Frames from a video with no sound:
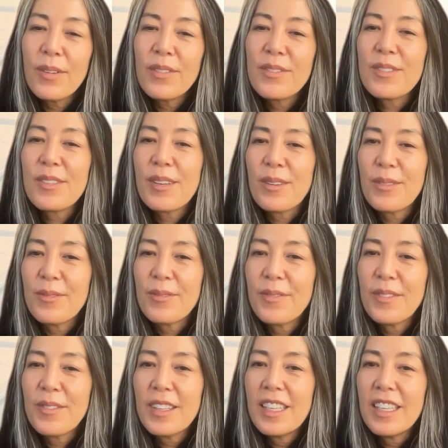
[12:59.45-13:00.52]
So
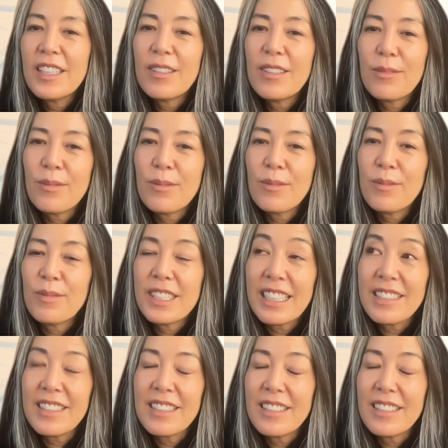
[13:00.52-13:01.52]
you get